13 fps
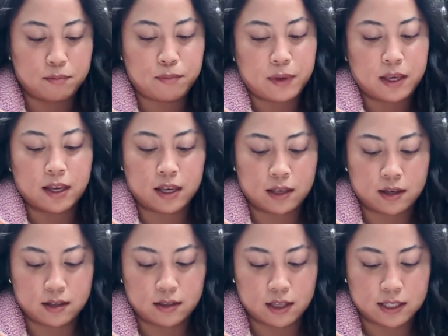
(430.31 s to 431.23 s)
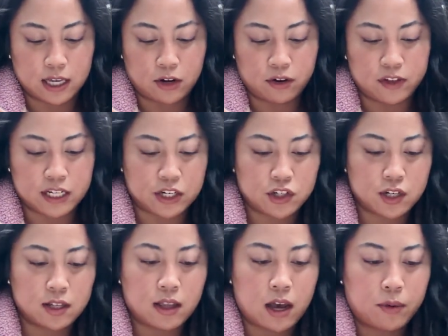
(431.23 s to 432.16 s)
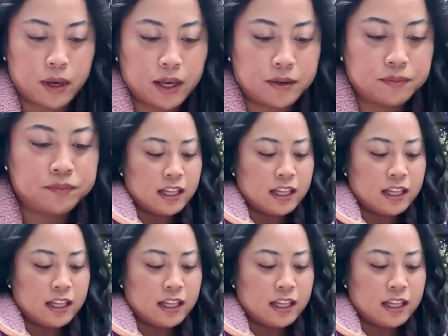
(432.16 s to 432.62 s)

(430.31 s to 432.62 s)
being the center of attention in that way.